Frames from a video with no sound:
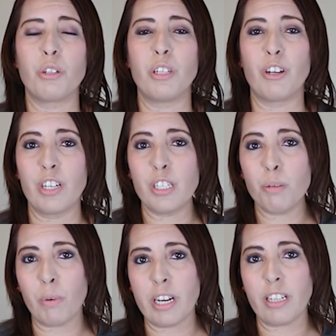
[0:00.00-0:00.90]
there is a
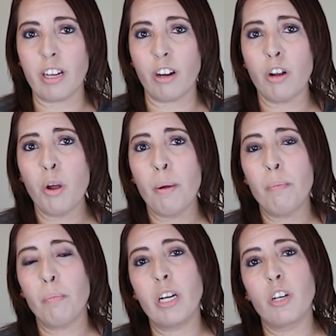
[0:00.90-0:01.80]
break there,
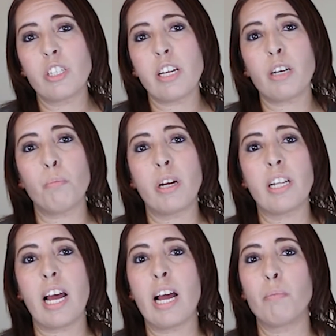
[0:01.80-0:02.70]
but it looks like a break
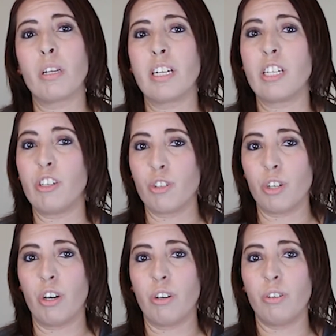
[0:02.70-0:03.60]
that happened like years
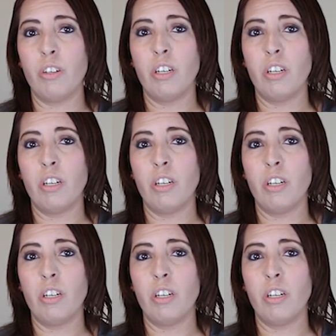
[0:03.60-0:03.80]
ago.